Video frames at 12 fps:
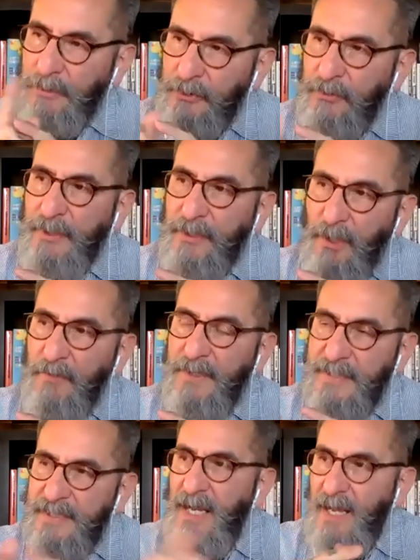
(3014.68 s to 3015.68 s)
During all
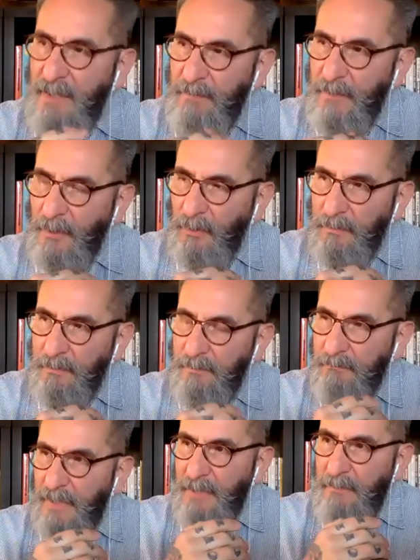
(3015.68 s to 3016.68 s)
this time, though, my